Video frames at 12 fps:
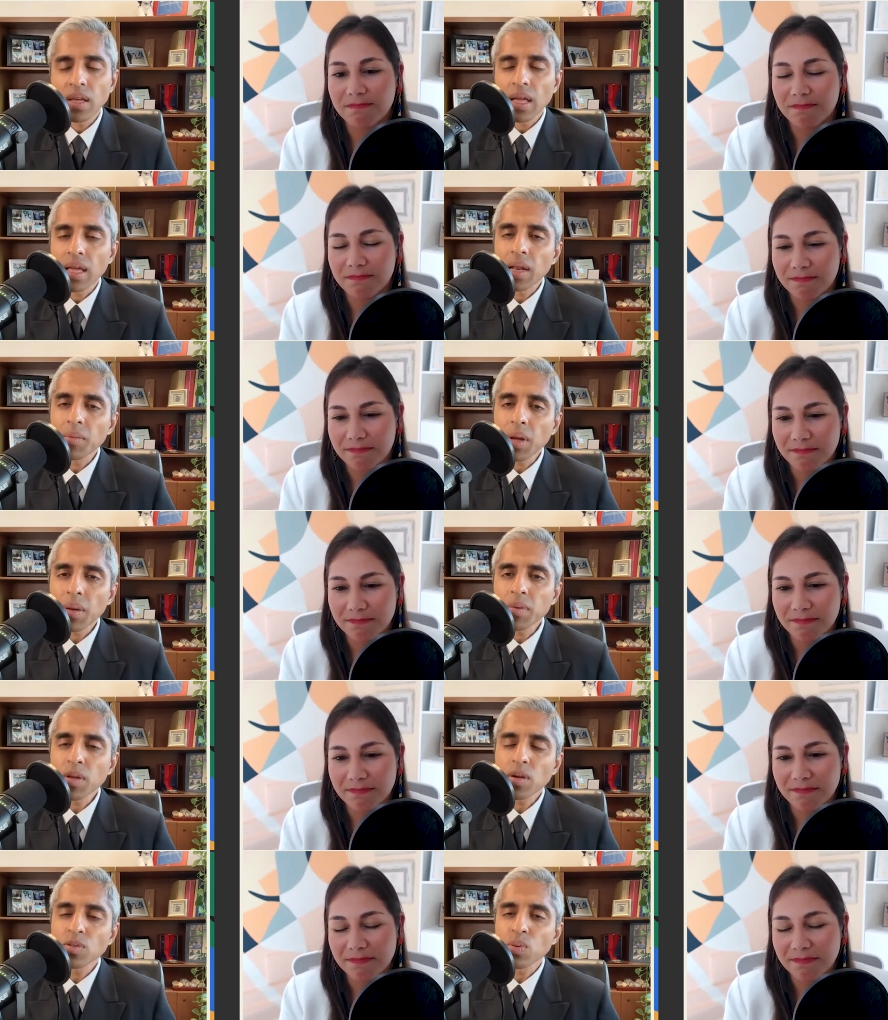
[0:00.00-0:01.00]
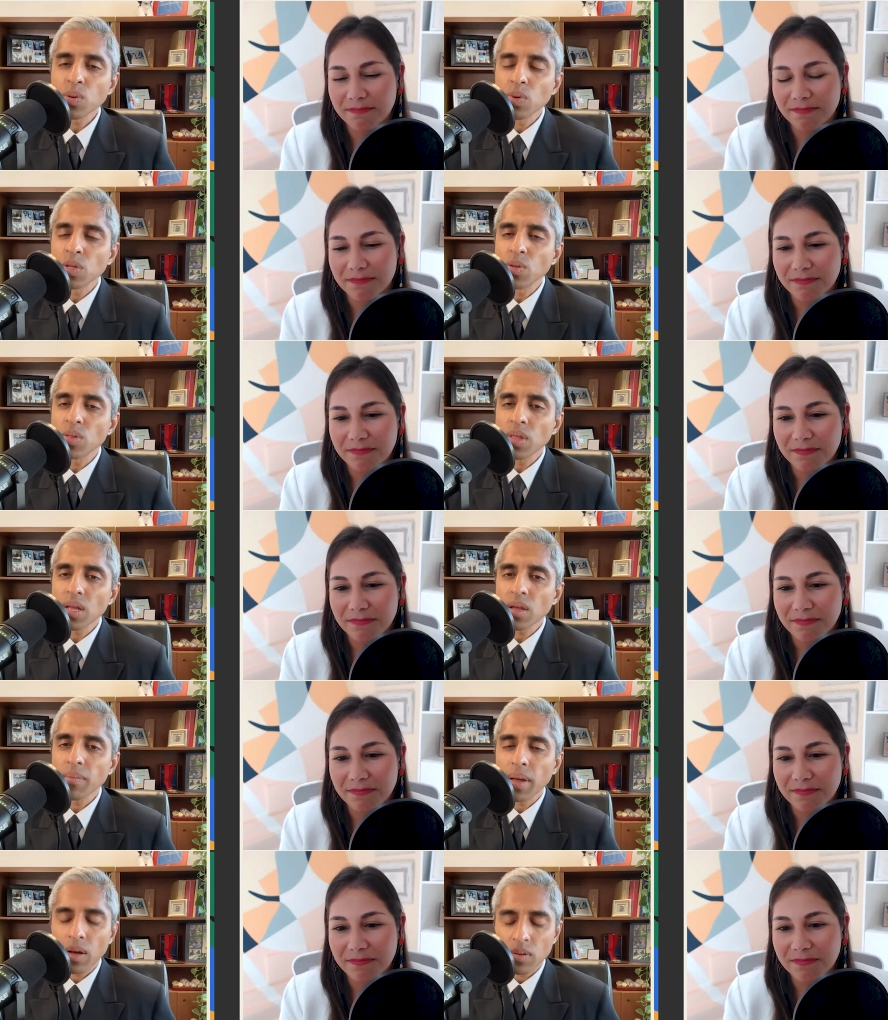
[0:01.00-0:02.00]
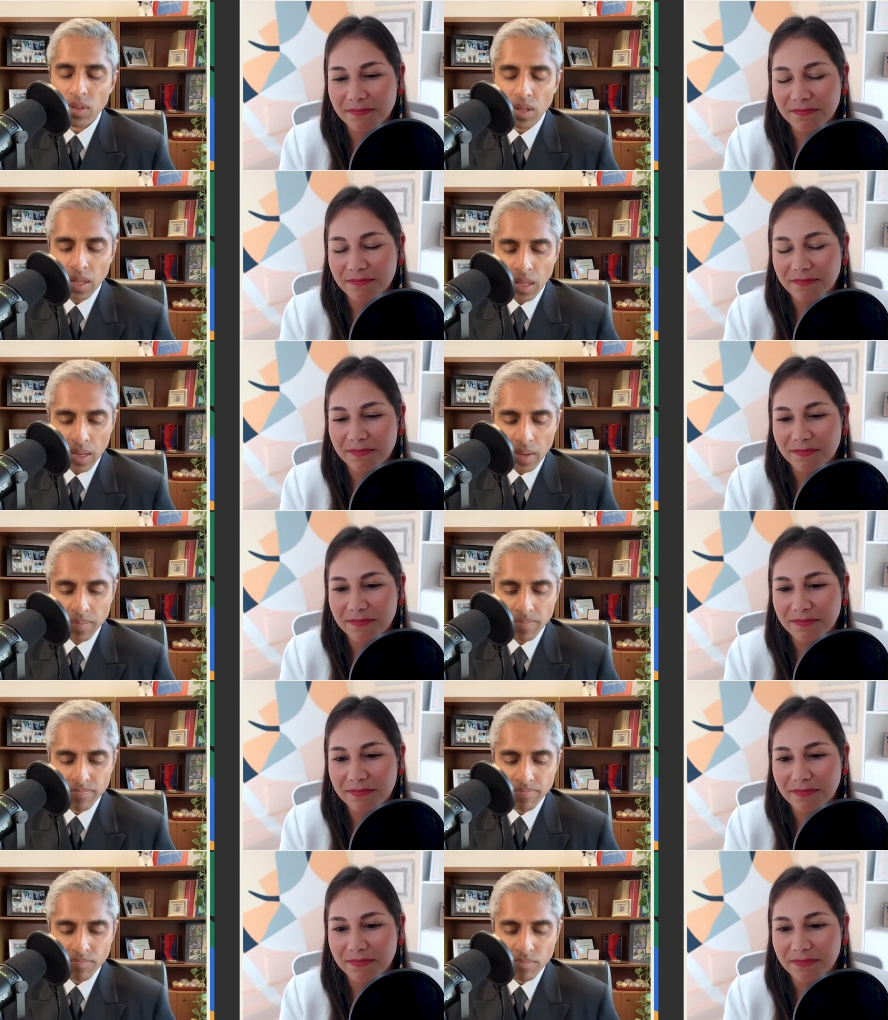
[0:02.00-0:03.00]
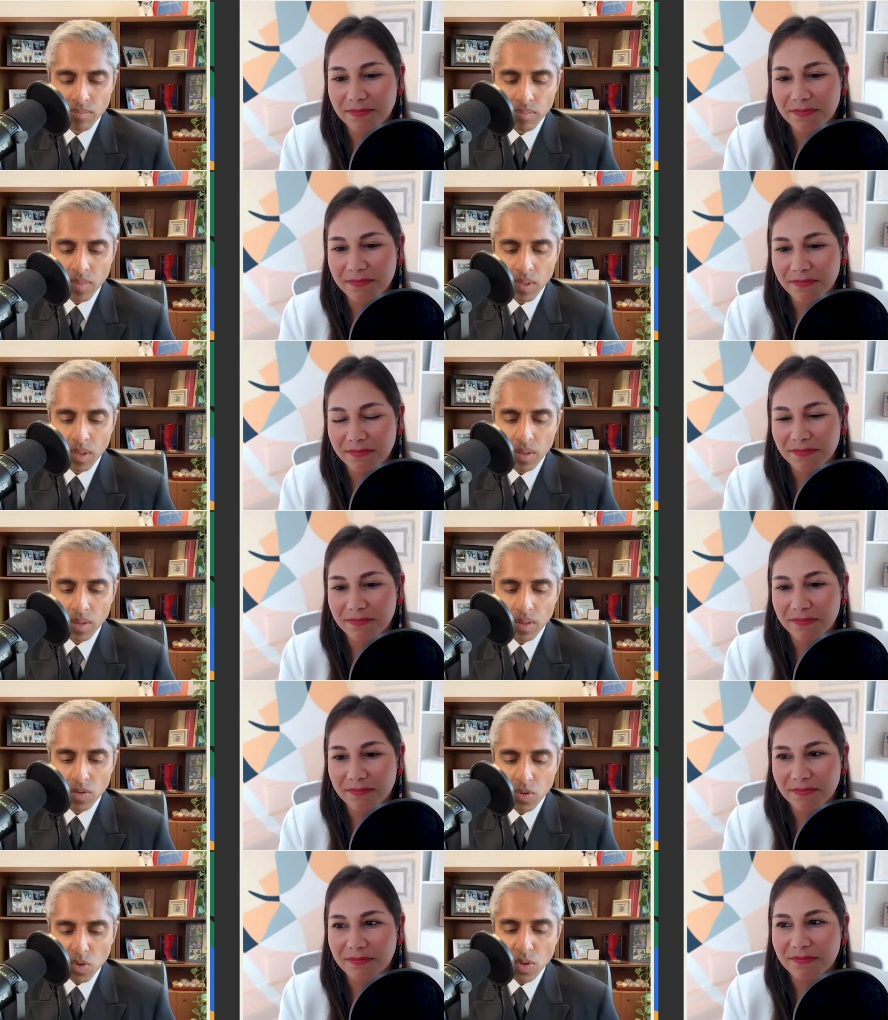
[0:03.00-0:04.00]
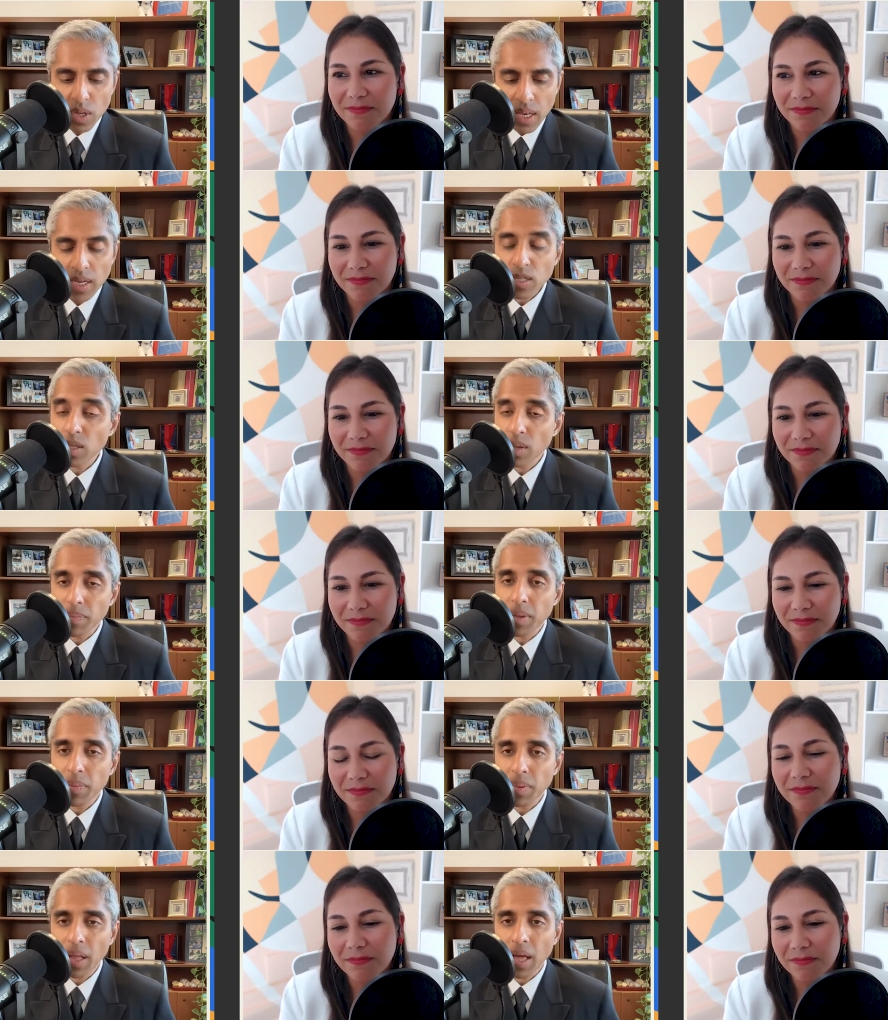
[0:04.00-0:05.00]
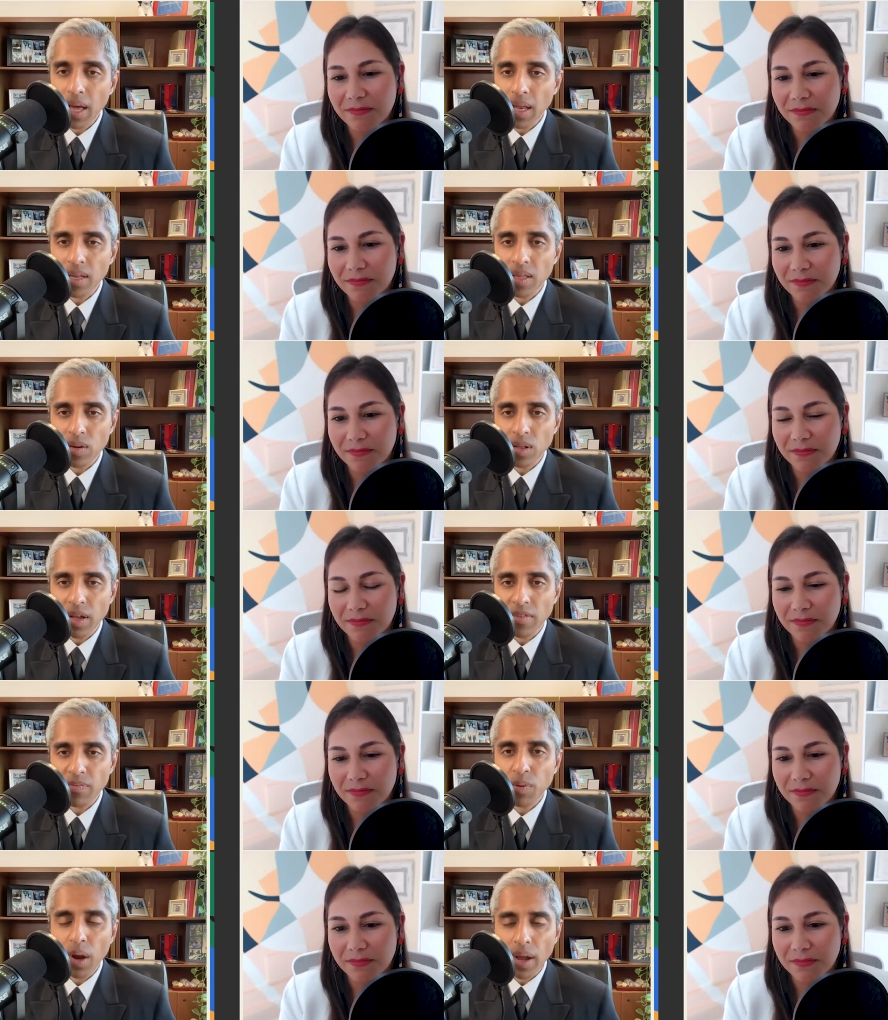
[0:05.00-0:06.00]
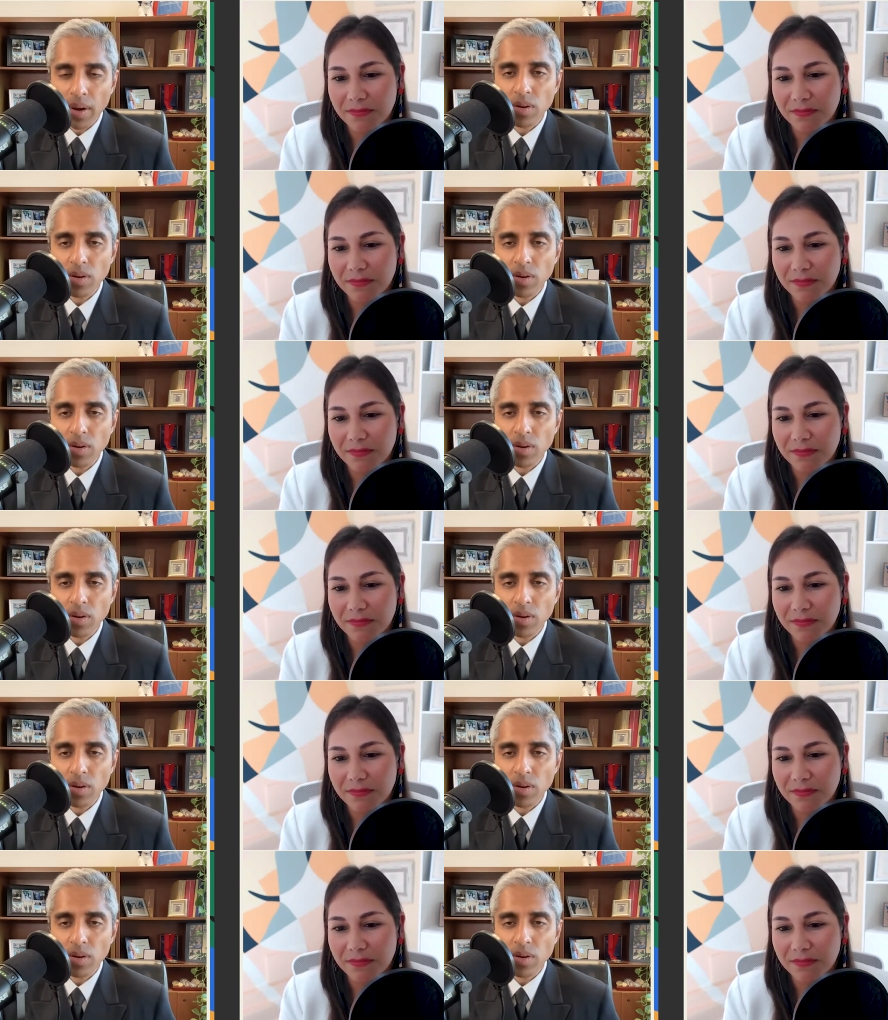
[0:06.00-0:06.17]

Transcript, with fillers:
Speaker 1: And I'm I'm curious when, when you think about the um, the social connection that people had in their life prior